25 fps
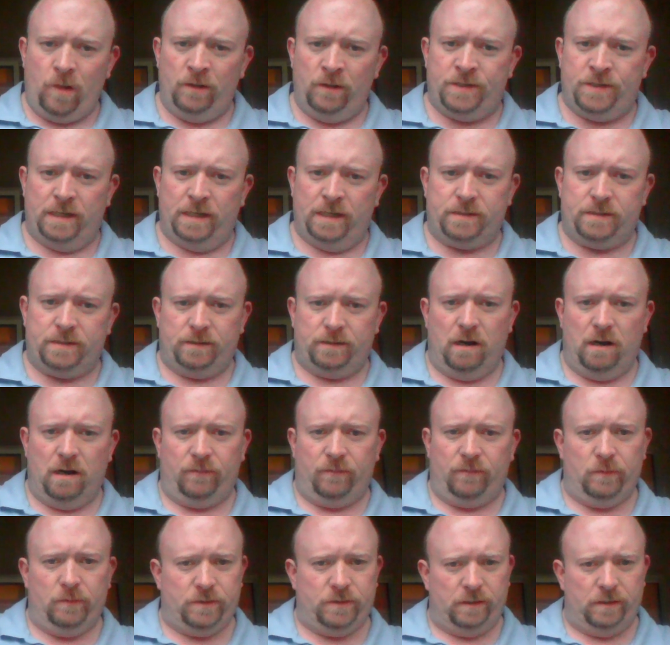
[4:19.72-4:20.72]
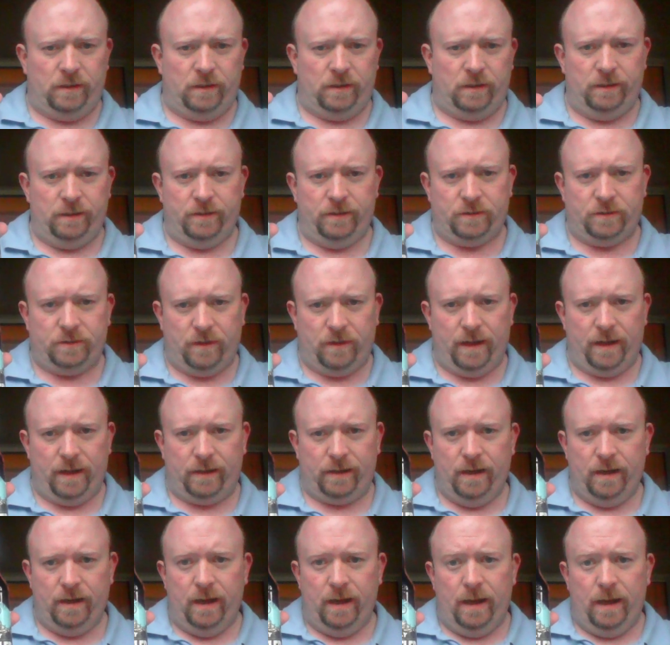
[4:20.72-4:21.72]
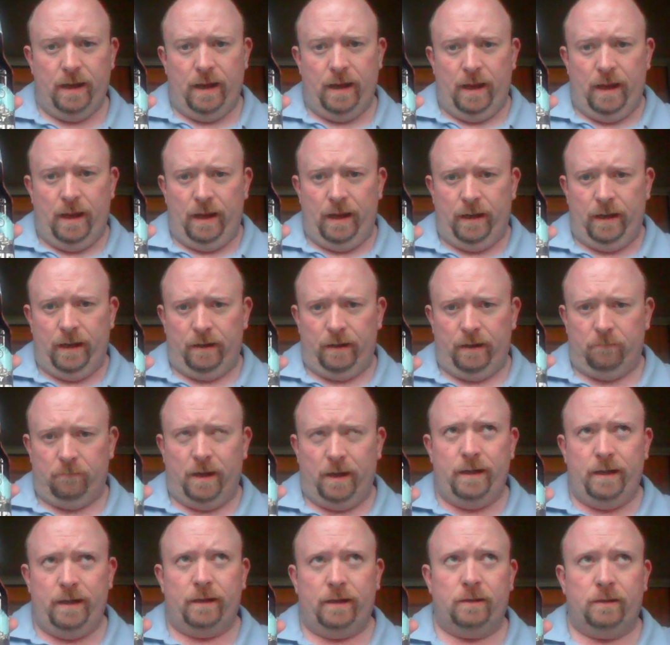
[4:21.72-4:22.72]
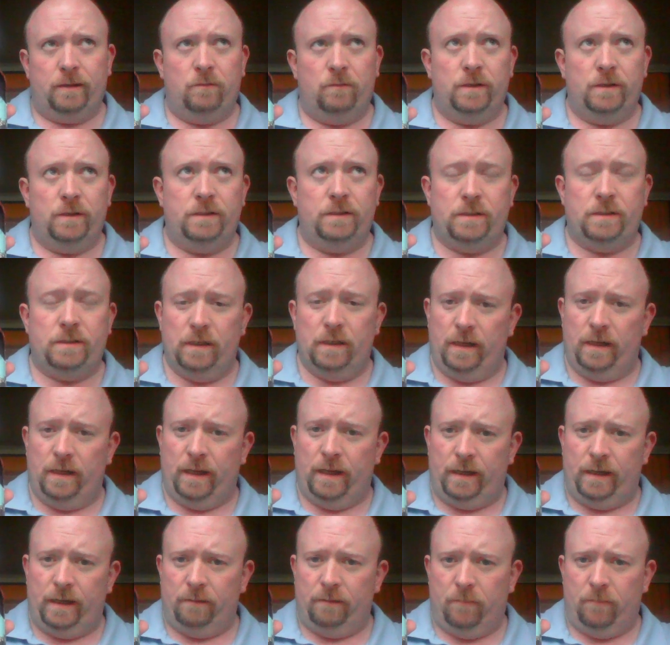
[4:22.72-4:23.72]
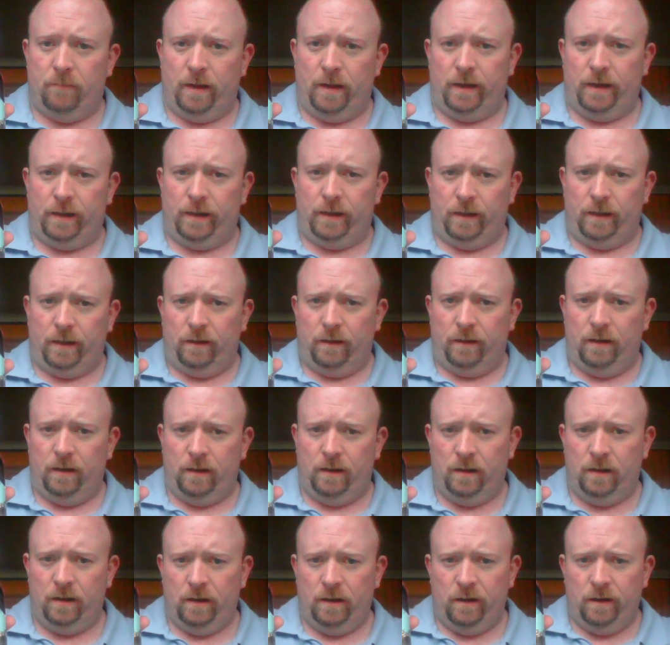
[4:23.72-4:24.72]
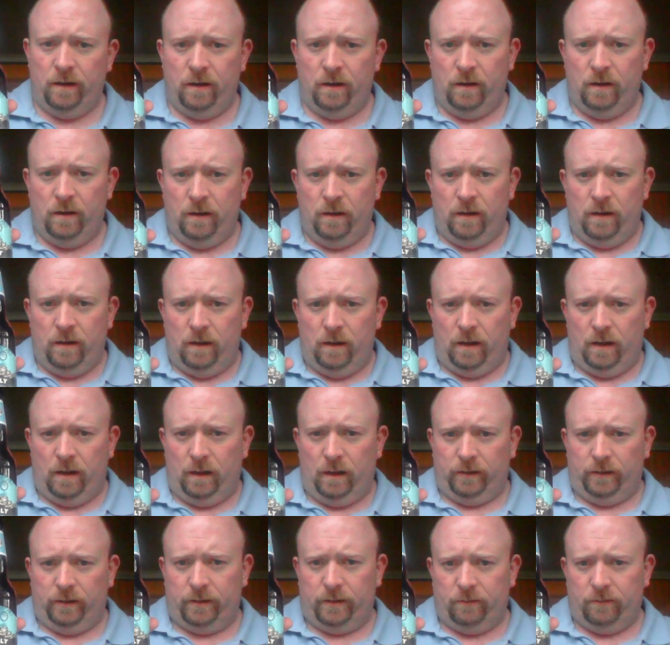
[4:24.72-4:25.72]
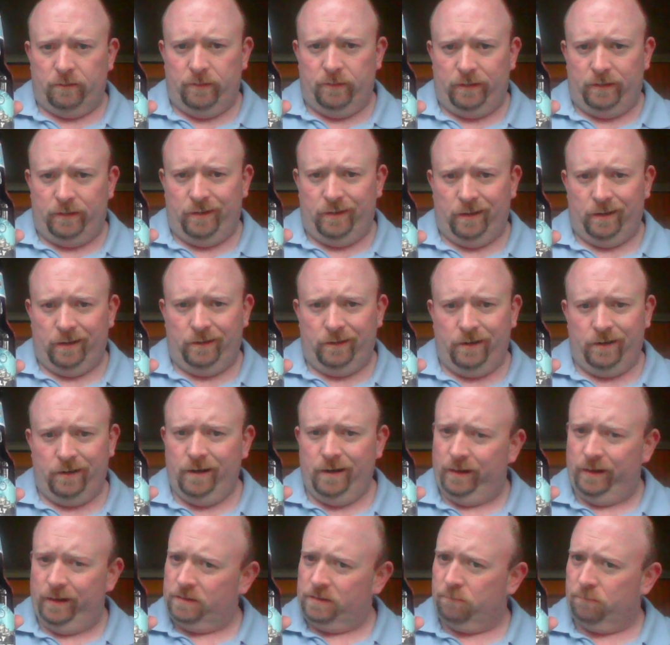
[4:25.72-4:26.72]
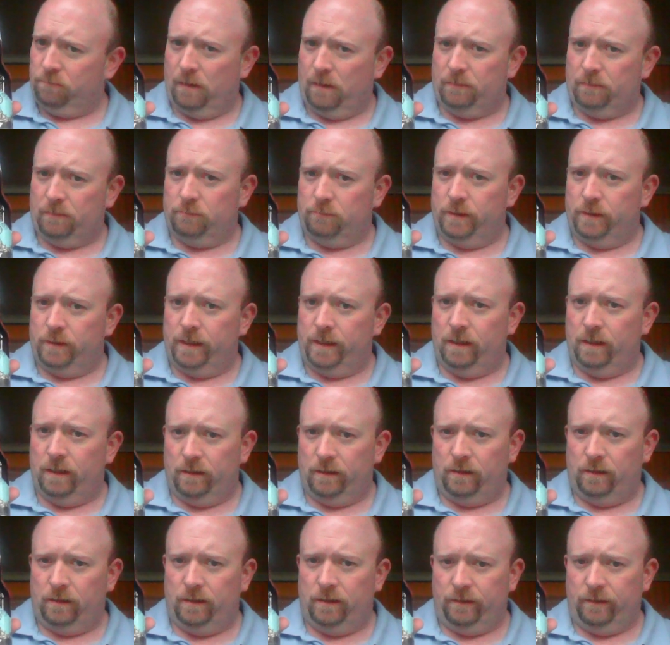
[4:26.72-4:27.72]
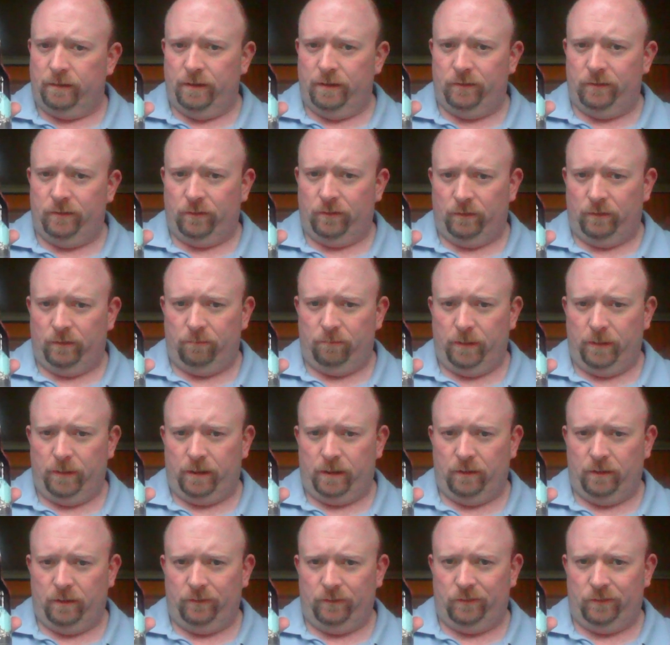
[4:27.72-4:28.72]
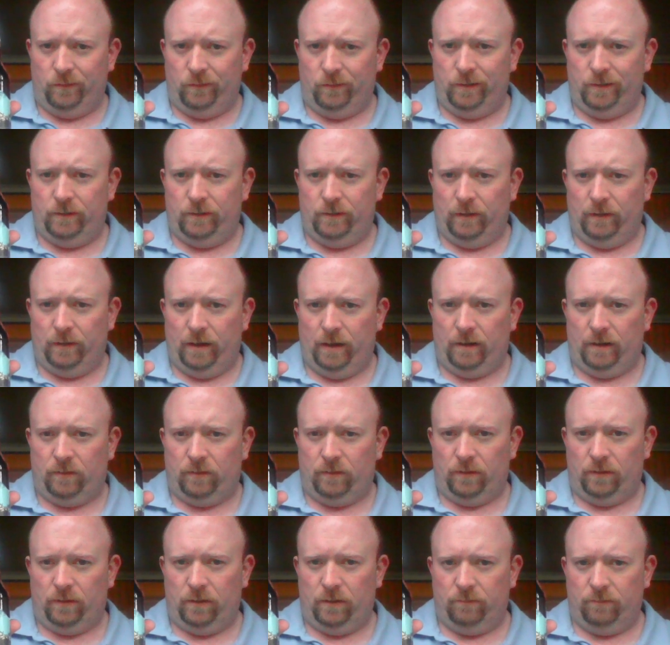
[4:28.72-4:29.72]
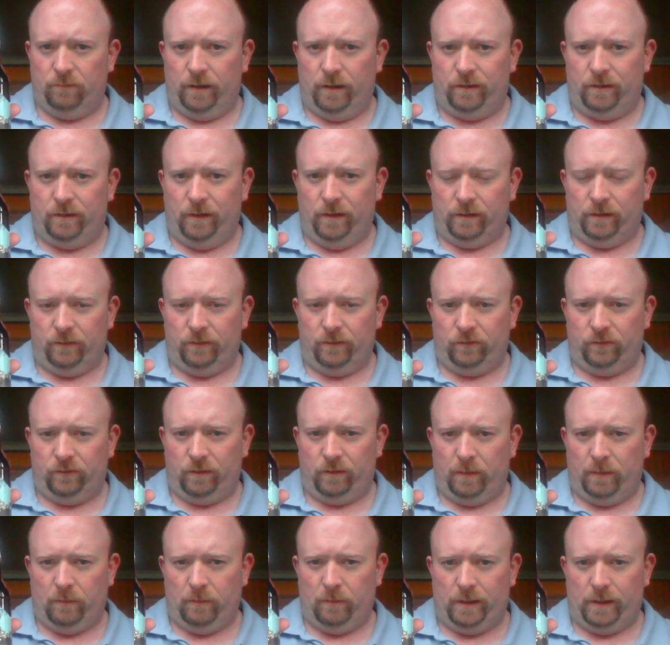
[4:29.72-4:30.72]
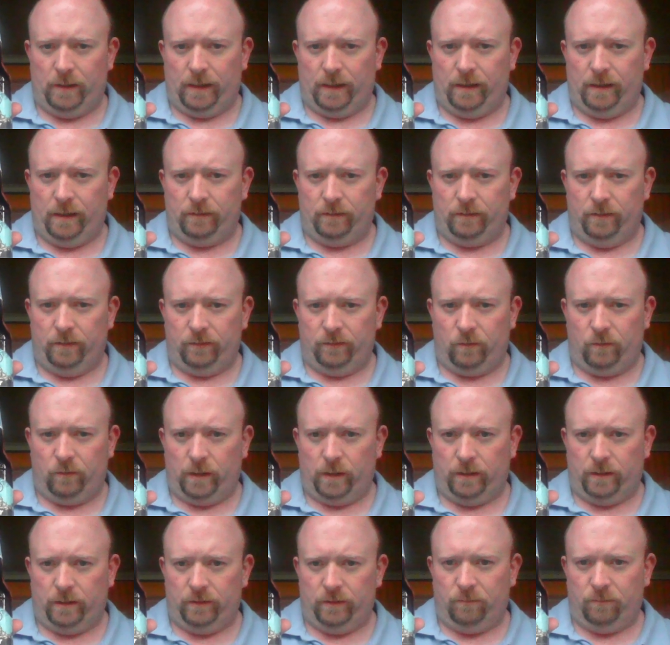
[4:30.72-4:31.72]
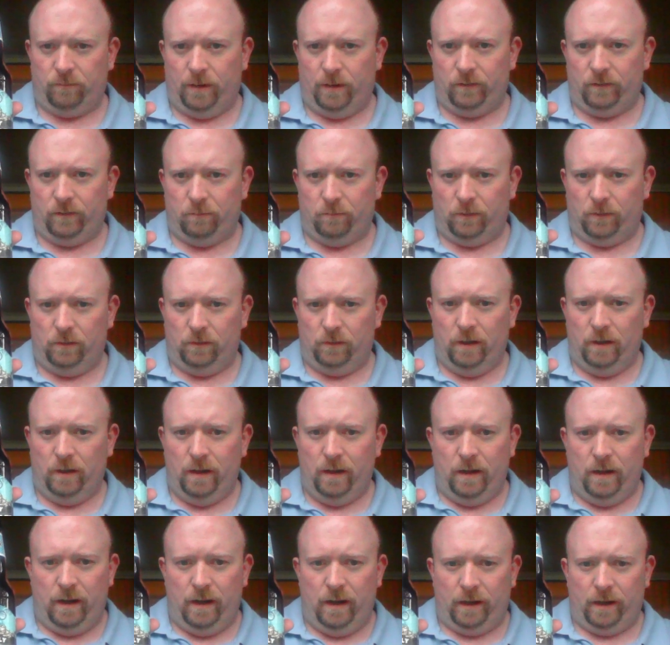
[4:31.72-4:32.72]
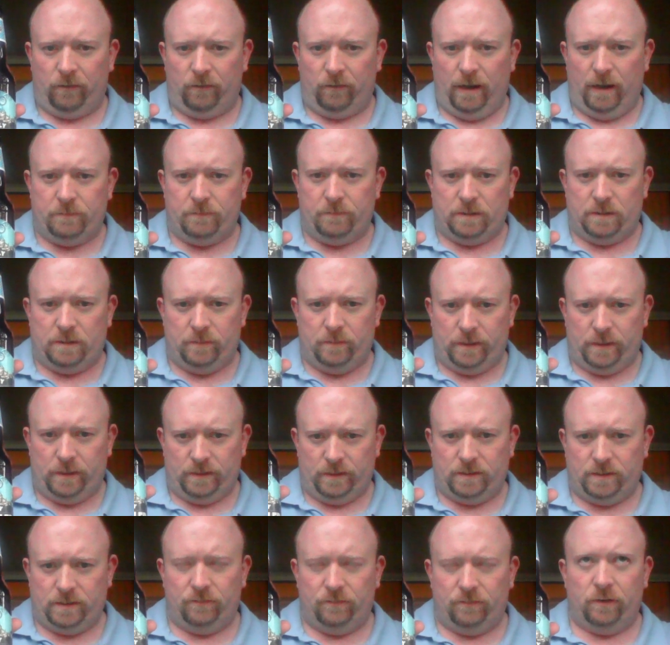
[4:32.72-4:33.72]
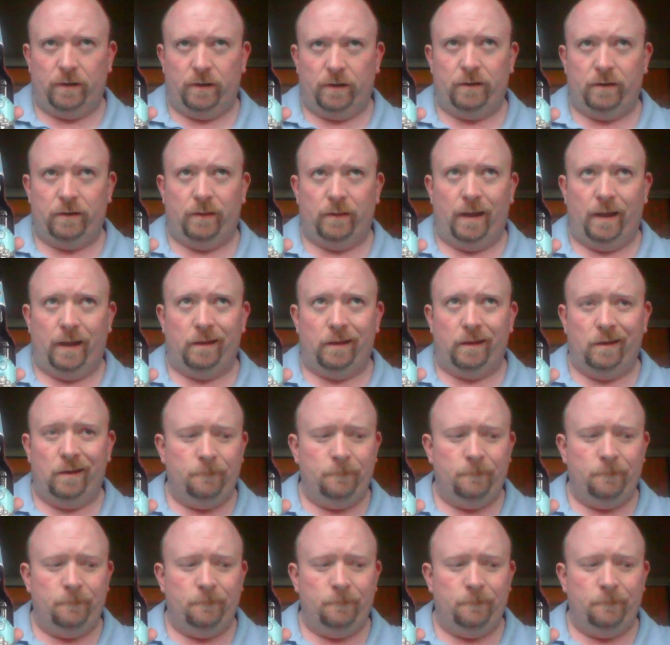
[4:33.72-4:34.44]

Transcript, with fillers: Chances are, if it was on clearance rack, in my neck of the woods and at my uh, uh, liquor retailer, it's probably on clearance or pretty close to it at uh, your retailer, so you may want to get out there as quickly as possible and grab some of this if you're into that.